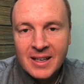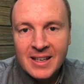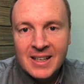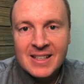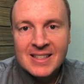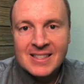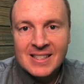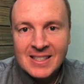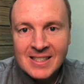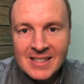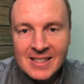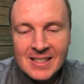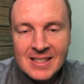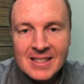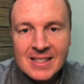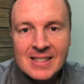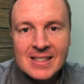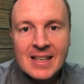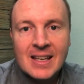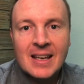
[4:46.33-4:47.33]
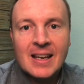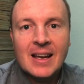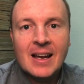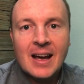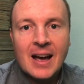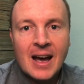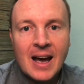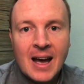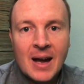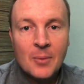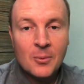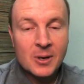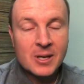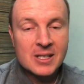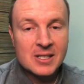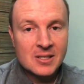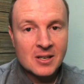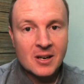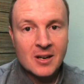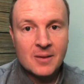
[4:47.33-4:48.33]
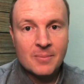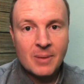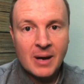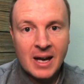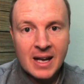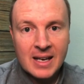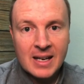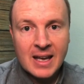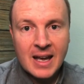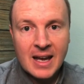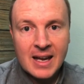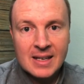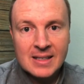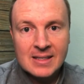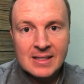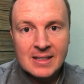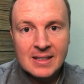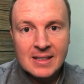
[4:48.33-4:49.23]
It's easy to say, I want to start a podcast.